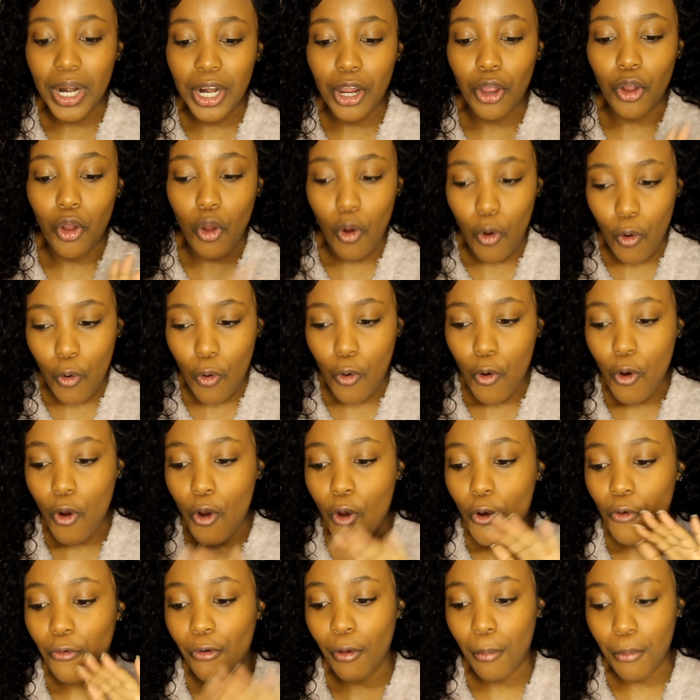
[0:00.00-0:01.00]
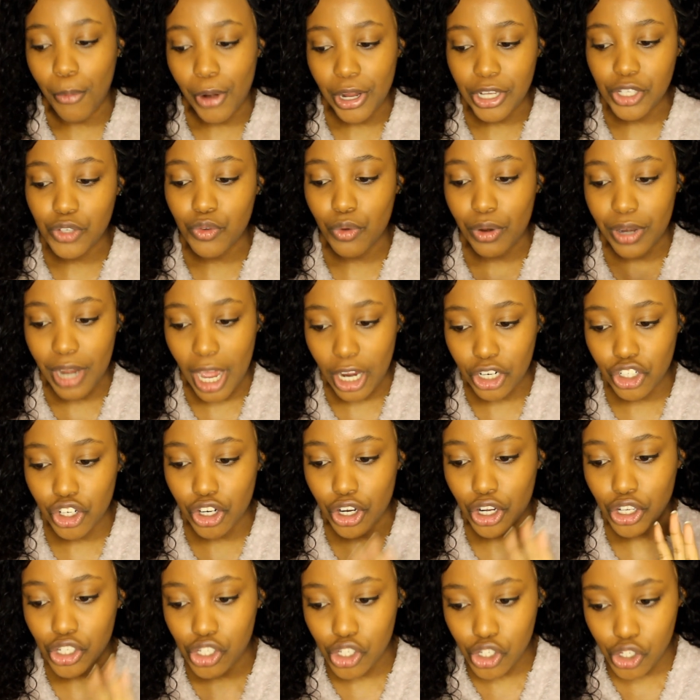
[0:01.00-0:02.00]
to go for breast reduction
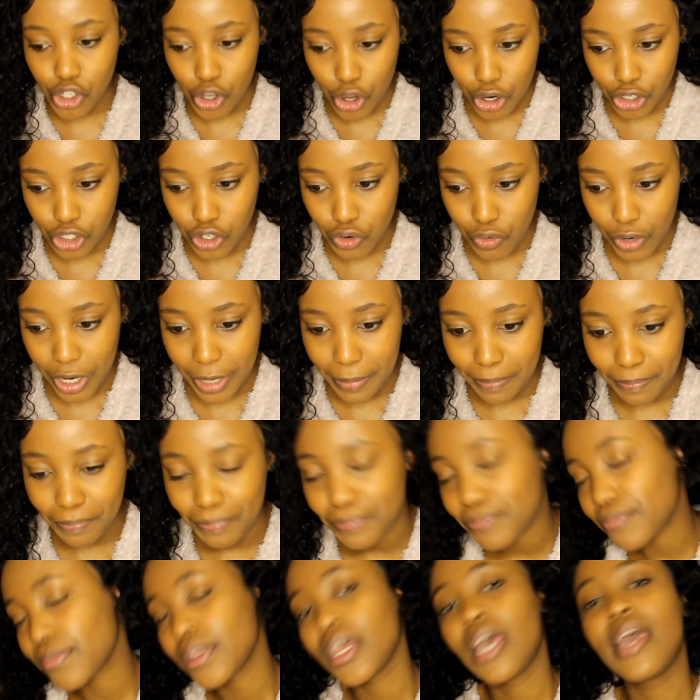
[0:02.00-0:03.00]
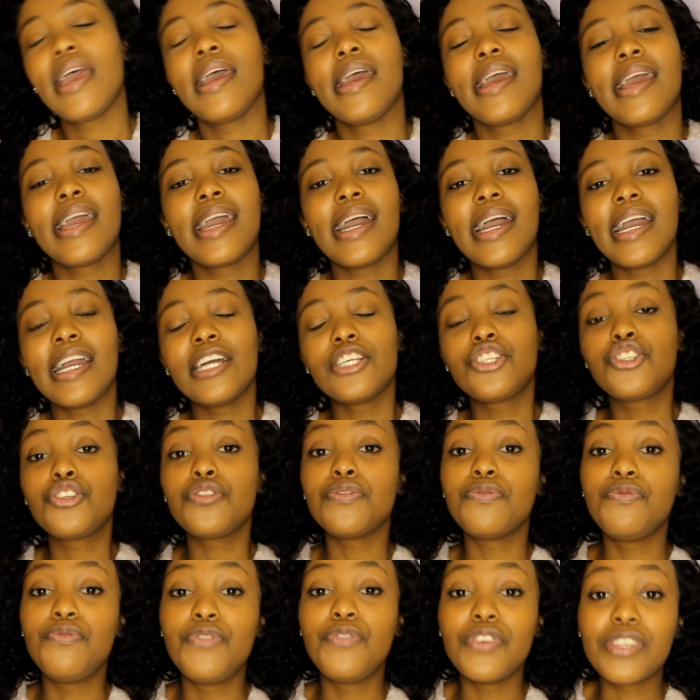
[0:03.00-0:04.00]
surgery is
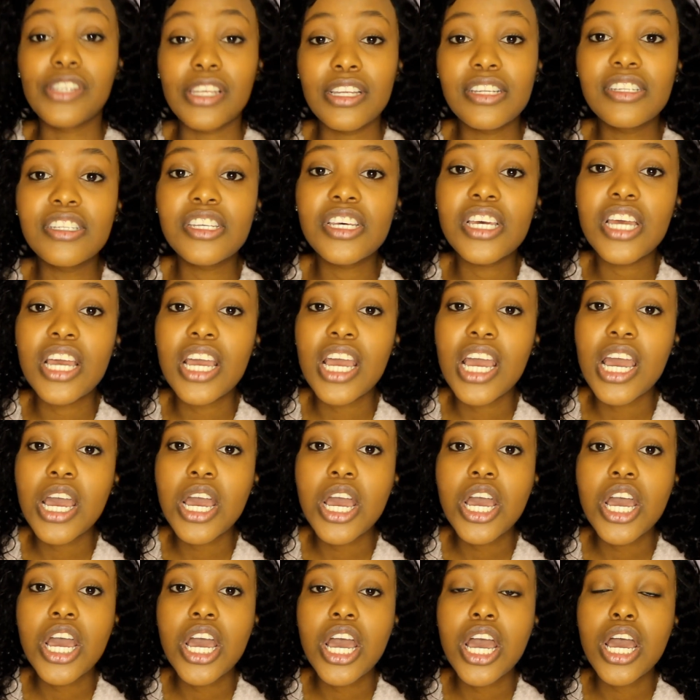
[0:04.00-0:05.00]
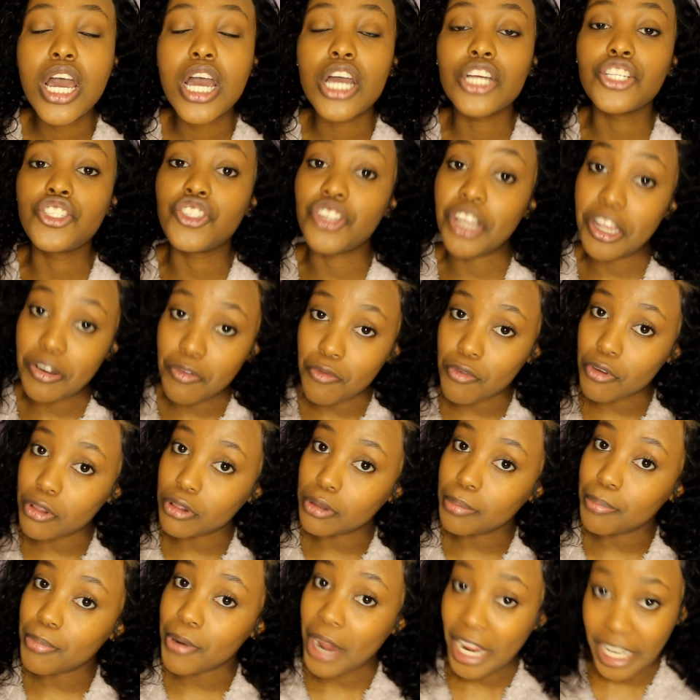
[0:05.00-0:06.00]
to visit a
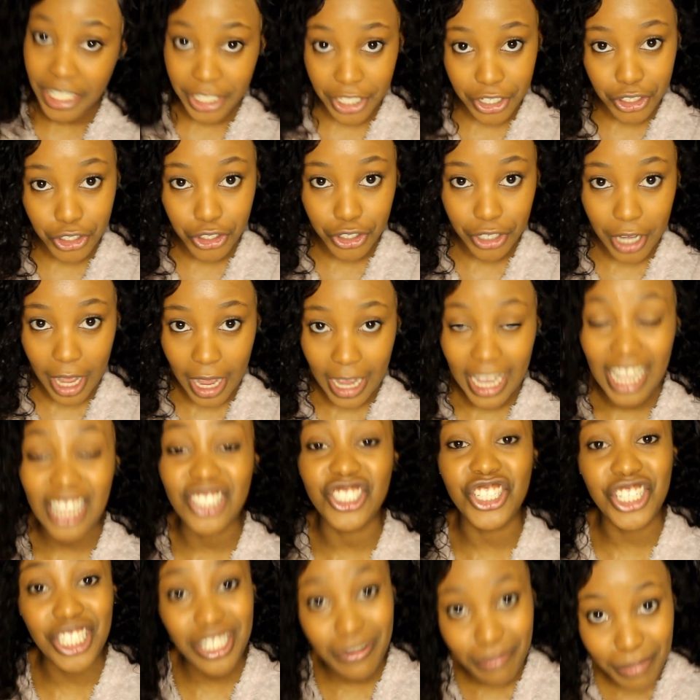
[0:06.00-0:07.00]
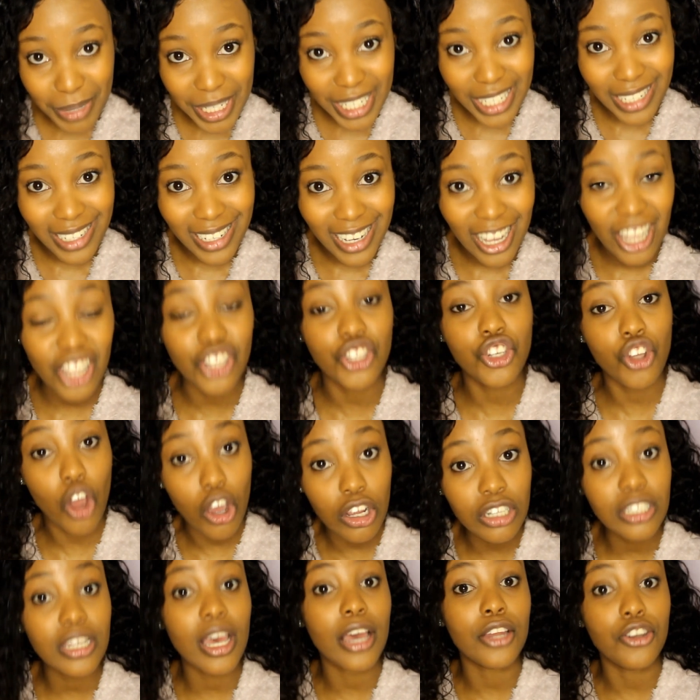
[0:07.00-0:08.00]
general practitioner, a GP, a
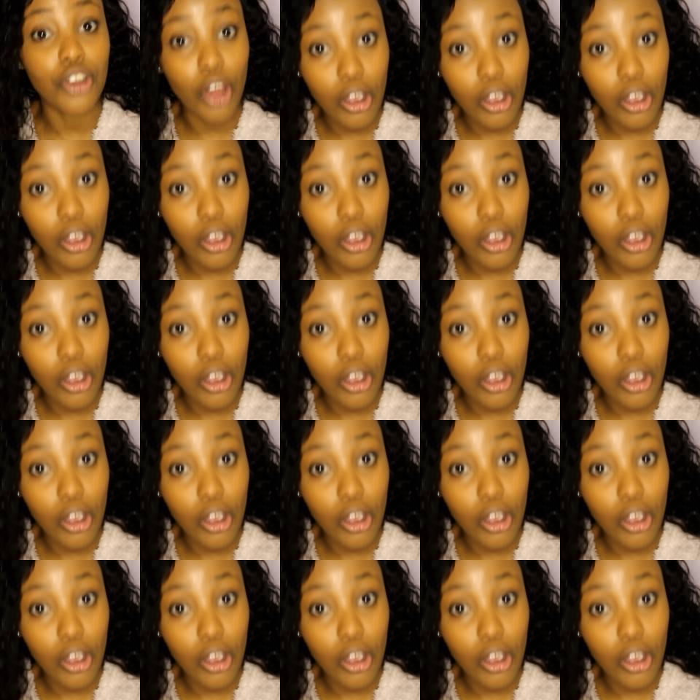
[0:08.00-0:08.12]
doctor.